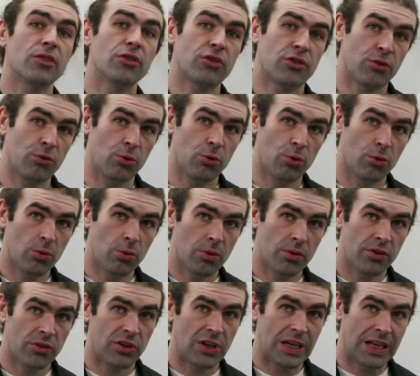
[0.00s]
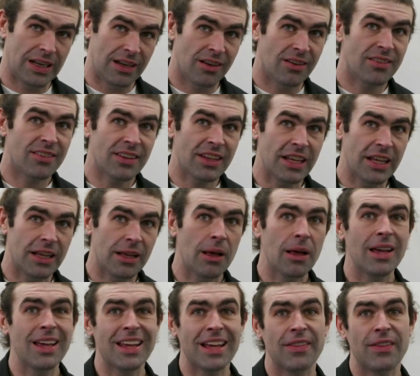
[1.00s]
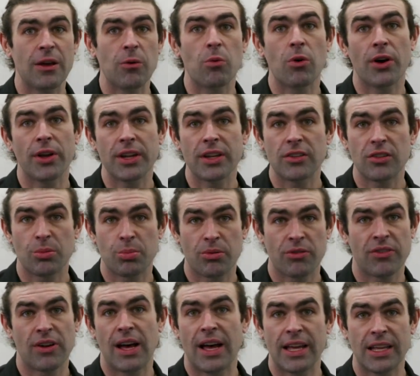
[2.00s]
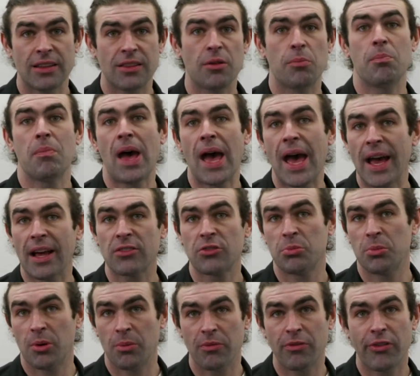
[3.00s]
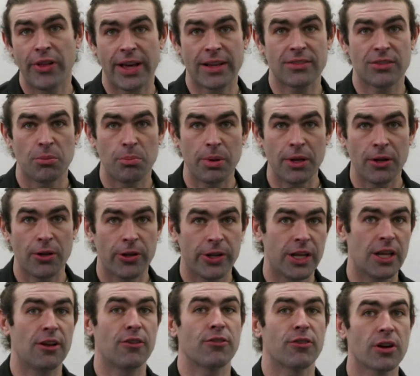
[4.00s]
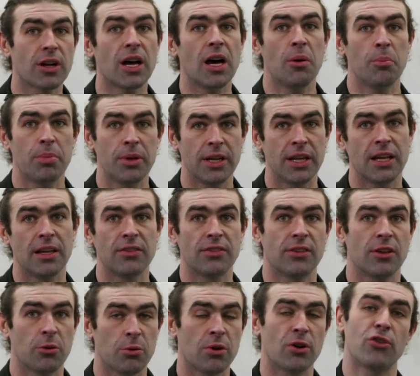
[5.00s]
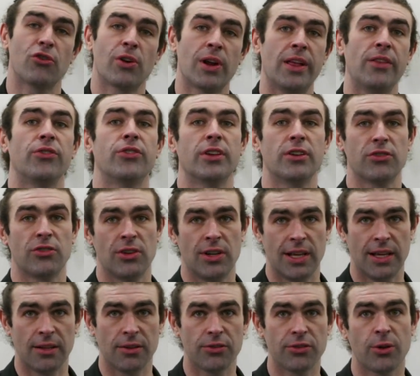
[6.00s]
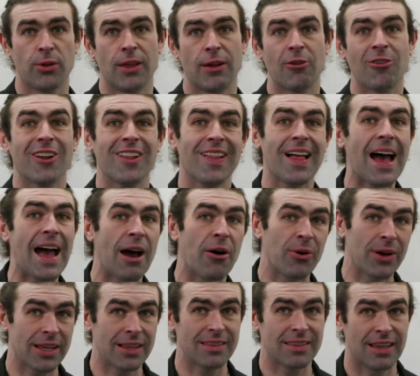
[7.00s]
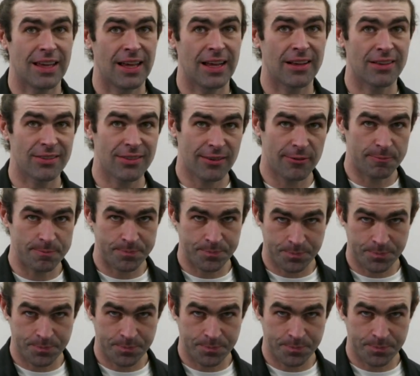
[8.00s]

to GD&T, and they wanted to provide the maximum flexibility for companies that were transitioning. So they were allowing things